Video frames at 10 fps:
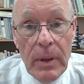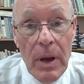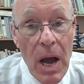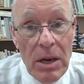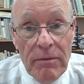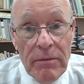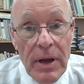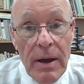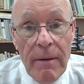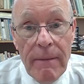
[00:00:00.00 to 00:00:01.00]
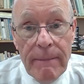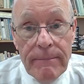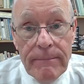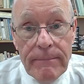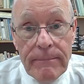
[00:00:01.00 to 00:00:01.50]
I live now,
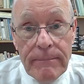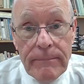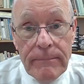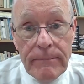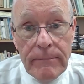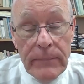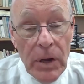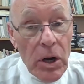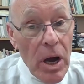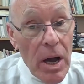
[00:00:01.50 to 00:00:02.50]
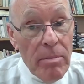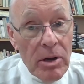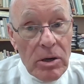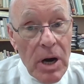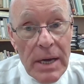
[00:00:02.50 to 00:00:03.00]
not I,
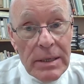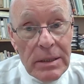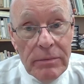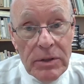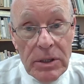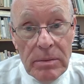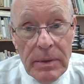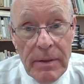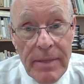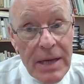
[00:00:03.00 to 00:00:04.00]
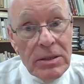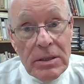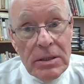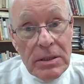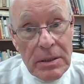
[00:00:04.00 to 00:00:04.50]
but Christ lives in me.
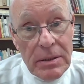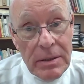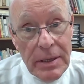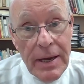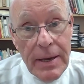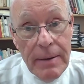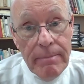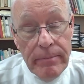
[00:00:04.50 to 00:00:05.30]
That's the aim.